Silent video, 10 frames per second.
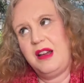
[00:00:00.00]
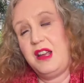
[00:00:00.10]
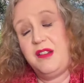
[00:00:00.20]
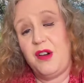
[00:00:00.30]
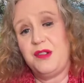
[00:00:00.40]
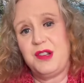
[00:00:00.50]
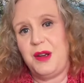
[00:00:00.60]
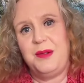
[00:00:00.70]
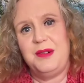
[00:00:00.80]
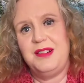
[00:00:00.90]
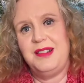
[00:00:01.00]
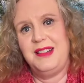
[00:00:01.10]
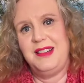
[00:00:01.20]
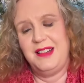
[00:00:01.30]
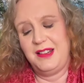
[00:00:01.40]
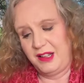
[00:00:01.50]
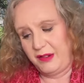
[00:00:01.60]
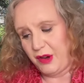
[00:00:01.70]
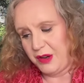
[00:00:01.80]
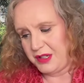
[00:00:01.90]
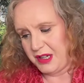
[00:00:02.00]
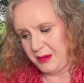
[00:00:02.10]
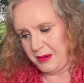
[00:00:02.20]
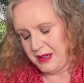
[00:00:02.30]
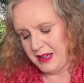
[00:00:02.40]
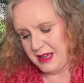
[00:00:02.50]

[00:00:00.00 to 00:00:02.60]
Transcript: "You've got to, you've got to."